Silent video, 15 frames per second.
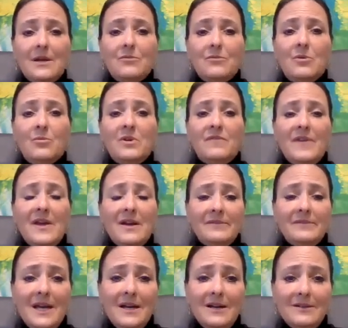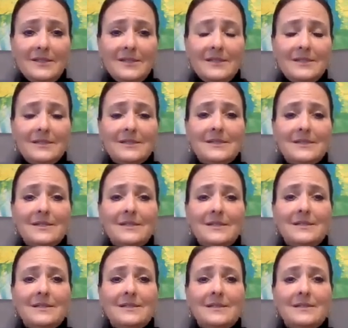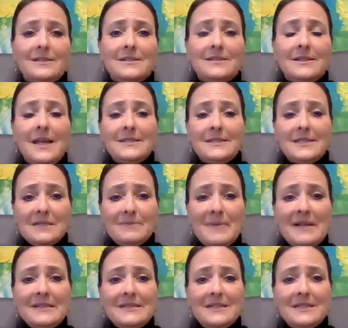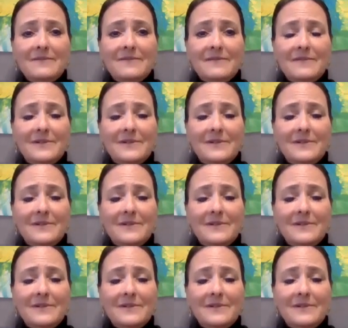What we found out is that it is less expensive